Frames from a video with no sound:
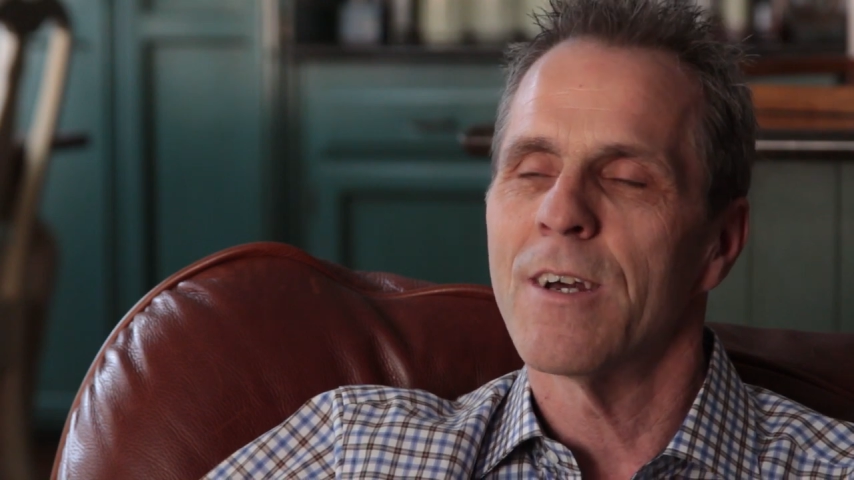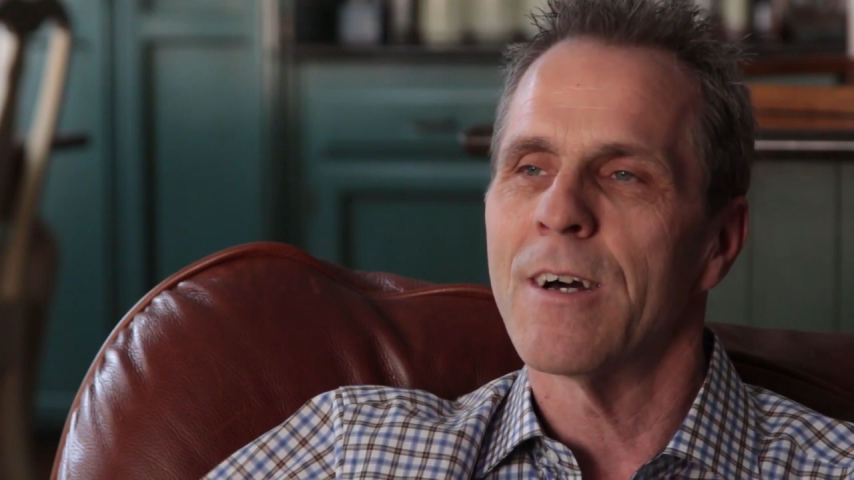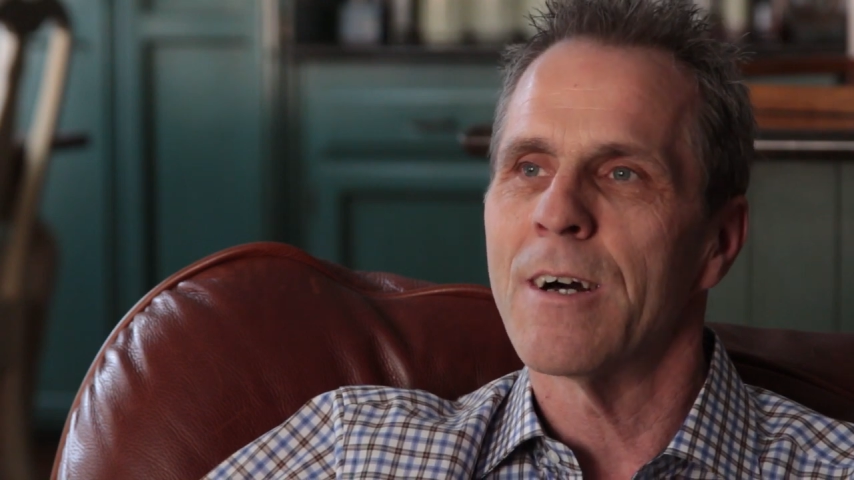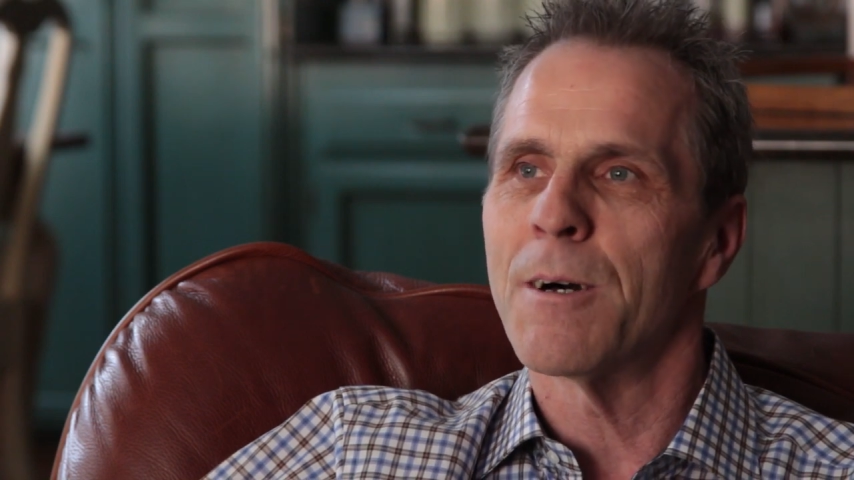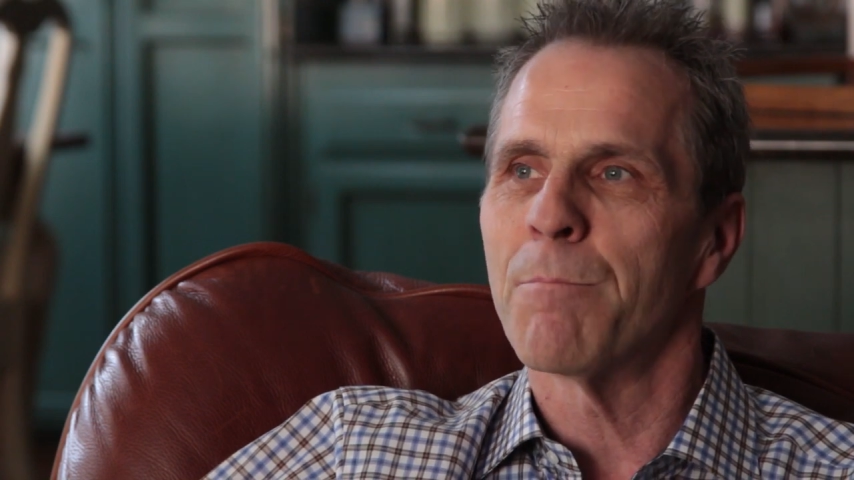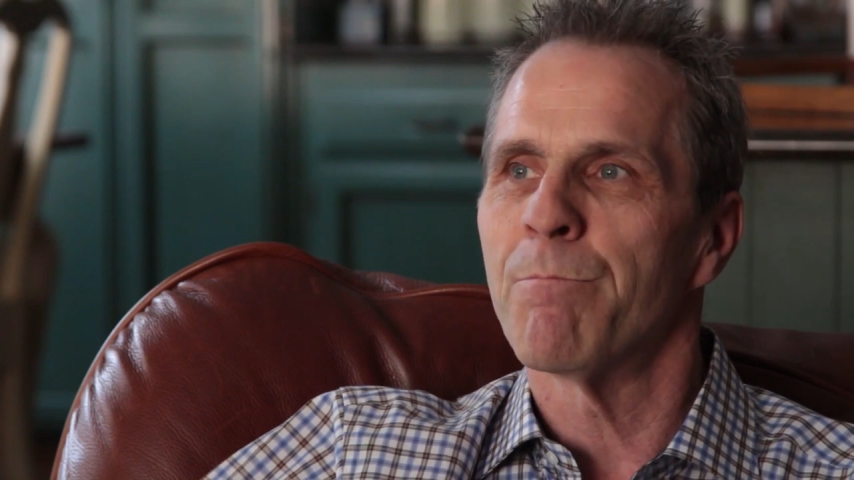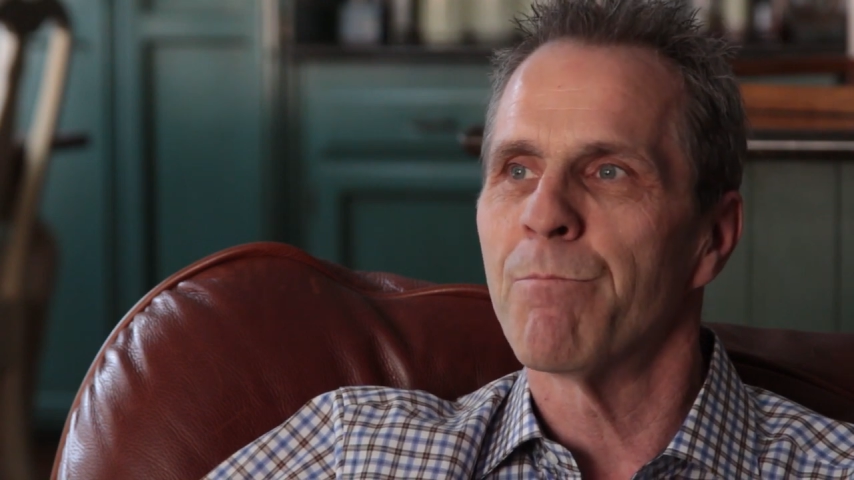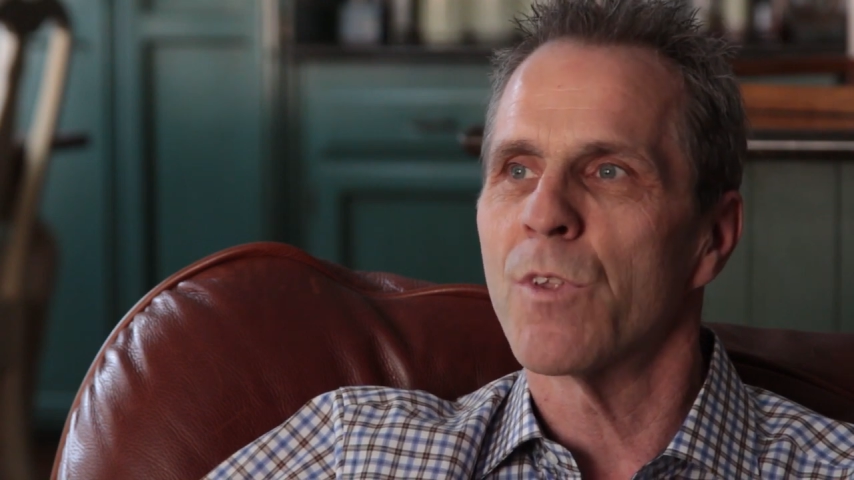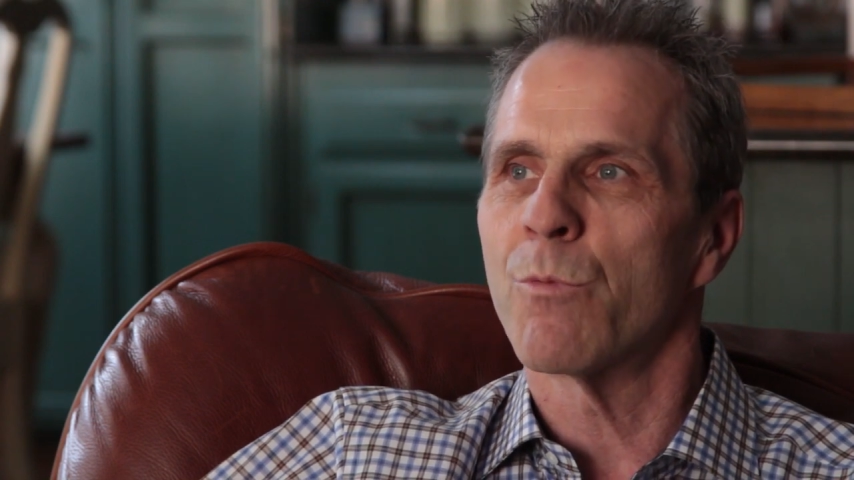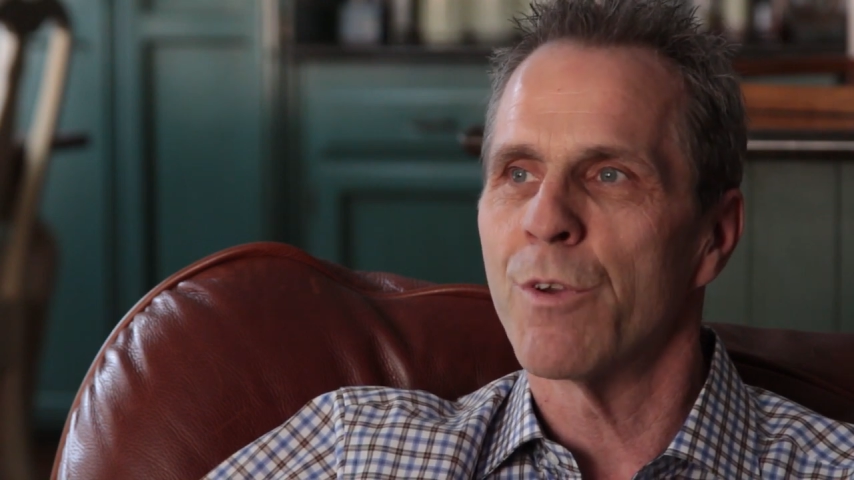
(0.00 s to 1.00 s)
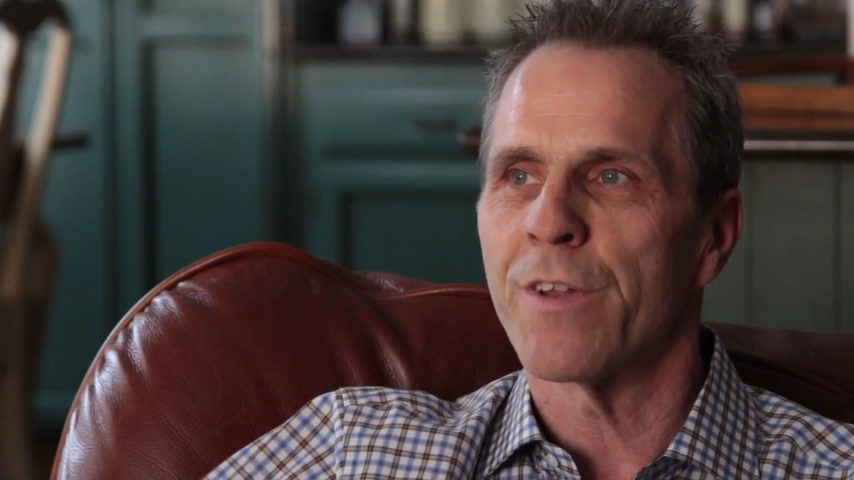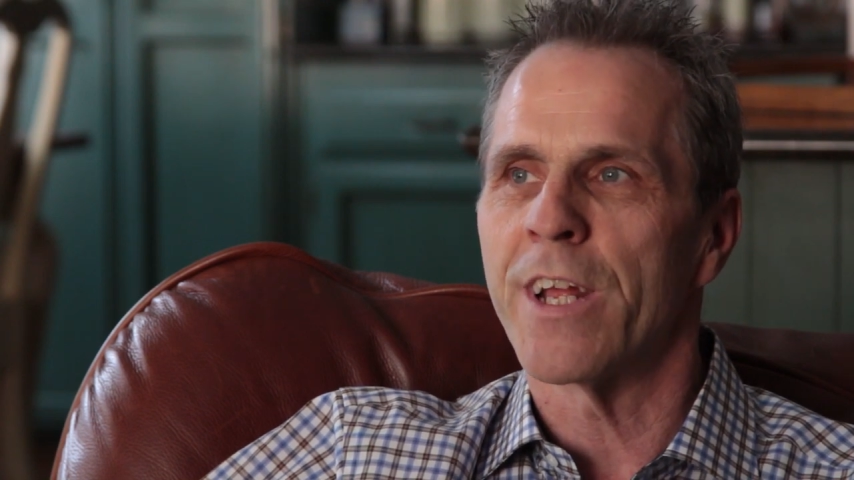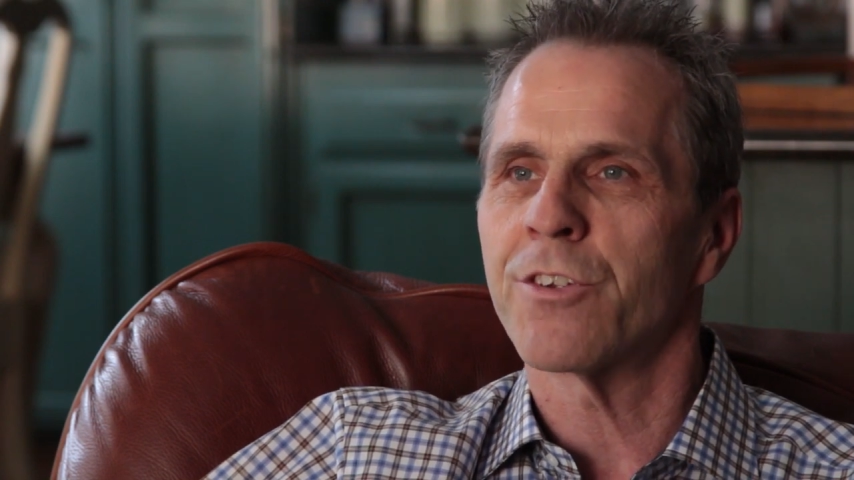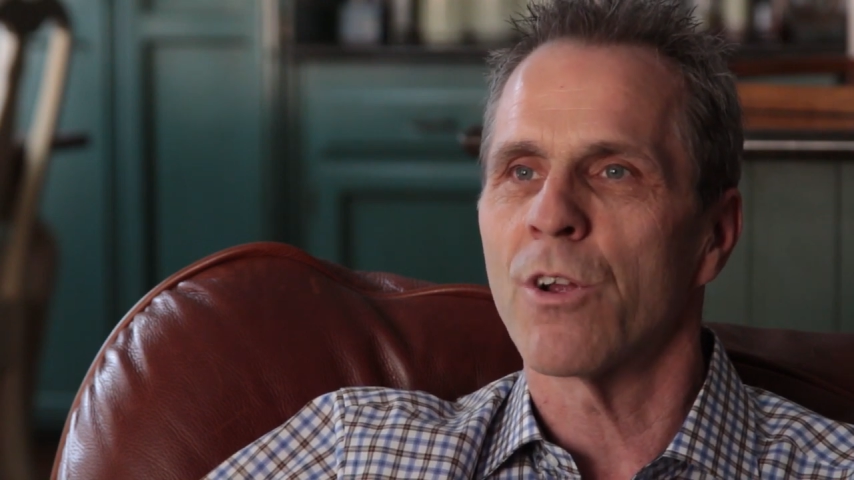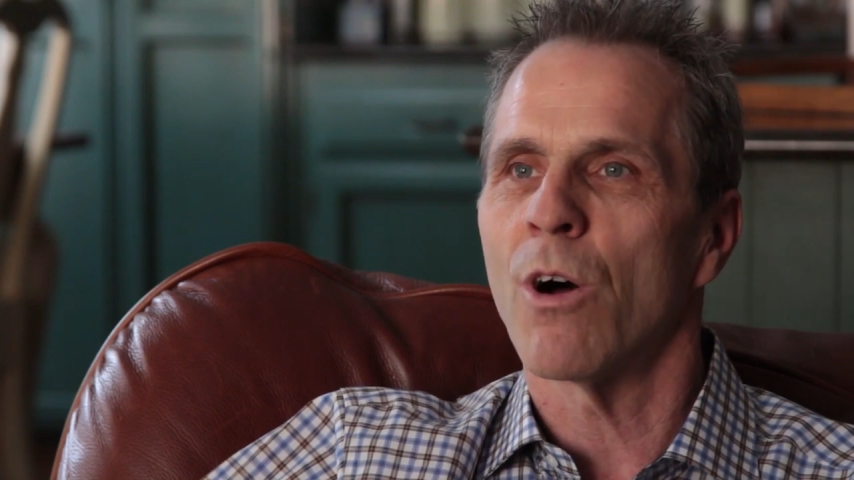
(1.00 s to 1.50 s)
Refinancing